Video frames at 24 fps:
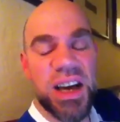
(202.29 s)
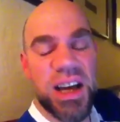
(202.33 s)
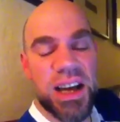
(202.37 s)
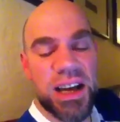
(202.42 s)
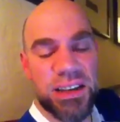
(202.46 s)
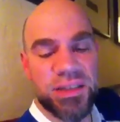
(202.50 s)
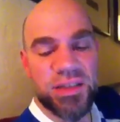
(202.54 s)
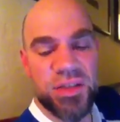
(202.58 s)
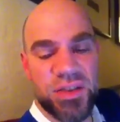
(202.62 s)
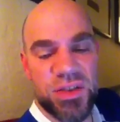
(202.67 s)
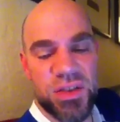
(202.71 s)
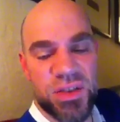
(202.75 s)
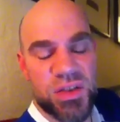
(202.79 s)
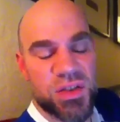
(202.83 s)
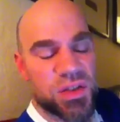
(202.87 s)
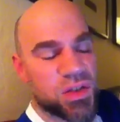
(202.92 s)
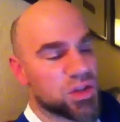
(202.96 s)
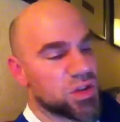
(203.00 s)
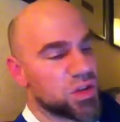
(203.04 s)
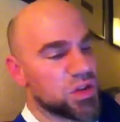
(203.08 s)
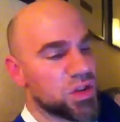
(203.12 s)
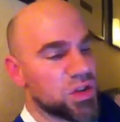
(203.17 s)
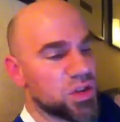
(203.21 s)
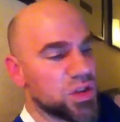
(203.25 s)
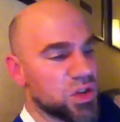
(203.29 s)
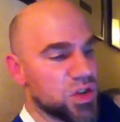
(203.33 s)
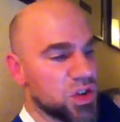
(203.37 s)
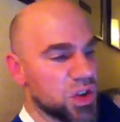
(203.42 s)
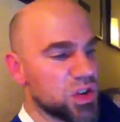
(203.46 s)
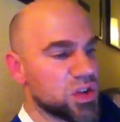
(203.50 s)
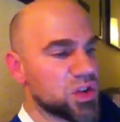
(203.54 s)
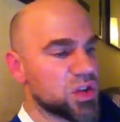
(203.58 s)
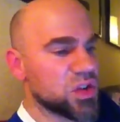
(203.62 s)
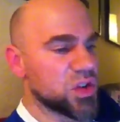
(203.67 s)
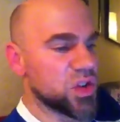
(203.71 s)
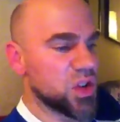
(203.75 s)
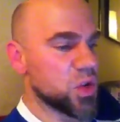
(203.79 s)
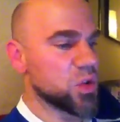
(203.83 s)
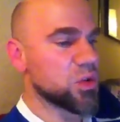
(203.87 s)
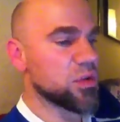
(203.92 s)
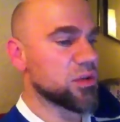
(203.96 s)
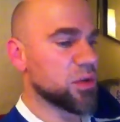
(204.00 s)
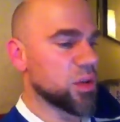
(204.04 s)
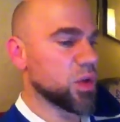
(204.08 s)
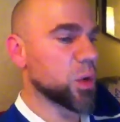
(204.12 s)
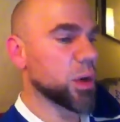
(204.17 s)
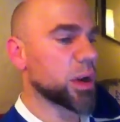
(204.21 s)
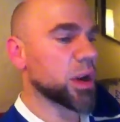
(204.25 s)
That's just you
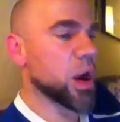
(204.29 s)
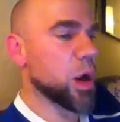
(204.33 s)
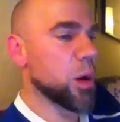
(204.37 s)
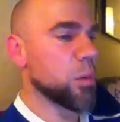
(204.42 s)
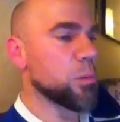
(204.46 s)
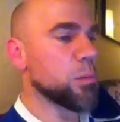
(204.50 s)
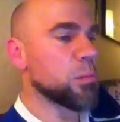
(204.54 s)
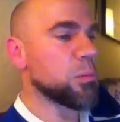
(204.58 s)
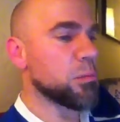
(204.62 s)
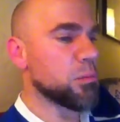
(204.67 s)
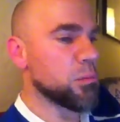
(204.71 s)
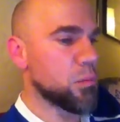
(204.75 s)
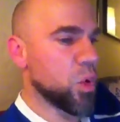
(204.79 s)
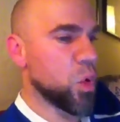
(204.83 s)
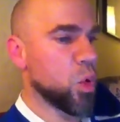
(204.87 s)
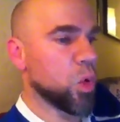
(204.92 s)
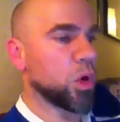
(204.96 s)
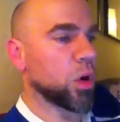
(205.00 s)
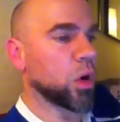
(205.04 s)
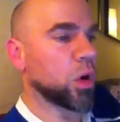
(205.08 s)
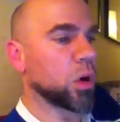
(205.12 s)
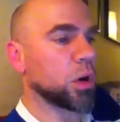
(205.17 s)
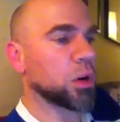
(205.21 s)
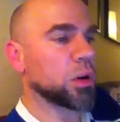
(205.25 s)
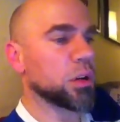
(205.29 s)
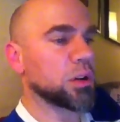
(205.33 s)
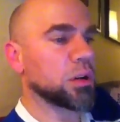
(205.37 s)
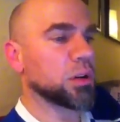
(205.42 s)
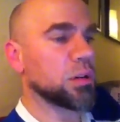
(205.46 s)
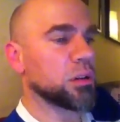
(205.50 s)
throwing up more